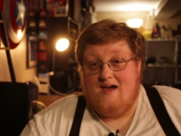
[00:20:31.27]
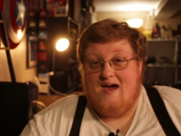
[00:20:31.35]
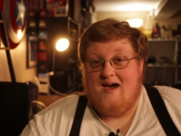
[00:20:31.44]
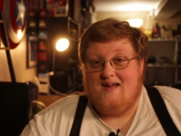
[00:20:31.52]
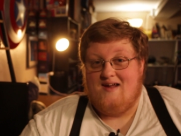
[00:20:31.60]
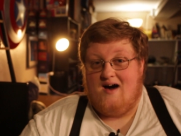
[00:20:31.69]

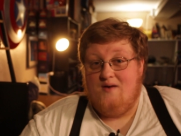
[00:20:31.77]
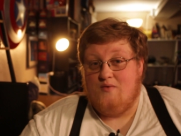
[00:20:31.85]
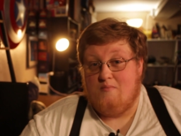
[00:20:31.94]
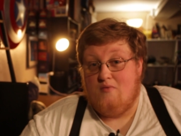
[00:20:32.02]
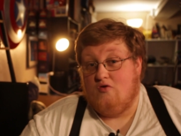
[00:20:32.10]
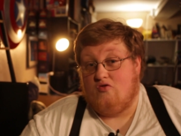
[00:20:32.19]
and I
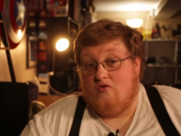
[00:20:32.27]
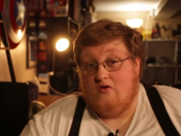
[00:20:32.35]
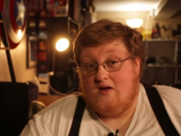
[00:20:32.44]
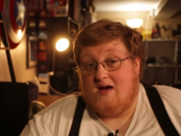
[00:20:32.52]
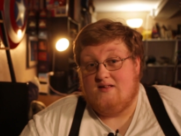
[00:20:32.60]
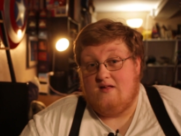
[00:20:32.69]
would most
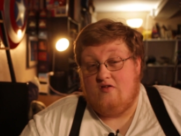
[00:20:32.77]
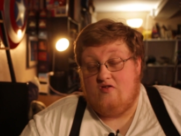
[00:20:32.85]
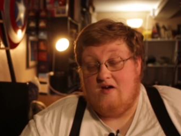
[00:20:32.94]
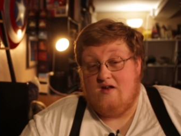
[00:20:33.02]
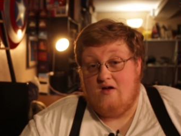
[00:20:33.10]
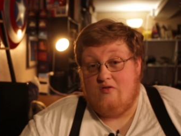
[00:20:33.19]
gladly
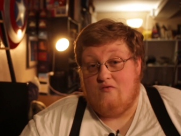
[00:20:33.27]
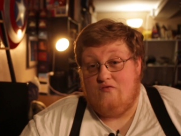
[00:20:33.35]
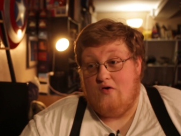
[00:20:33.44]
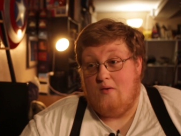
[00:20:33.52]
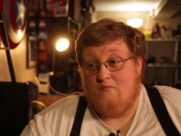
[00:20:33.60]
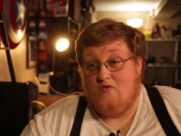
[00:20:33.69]
see another
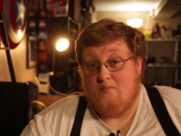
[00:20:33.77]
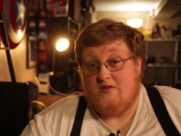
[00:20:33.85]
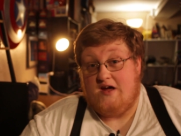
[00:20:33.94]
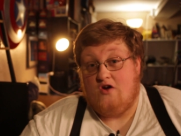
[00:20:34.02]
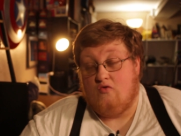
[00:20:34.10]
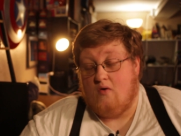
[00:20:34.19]
film from
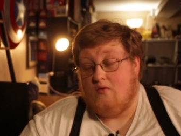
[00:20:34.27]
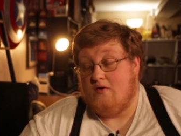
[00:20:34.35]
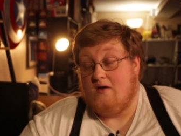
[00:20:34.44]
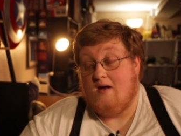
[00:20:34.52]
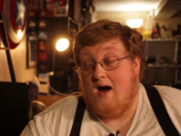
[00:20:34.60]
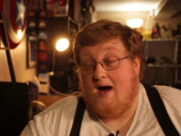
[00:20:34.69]
Lee Cronin.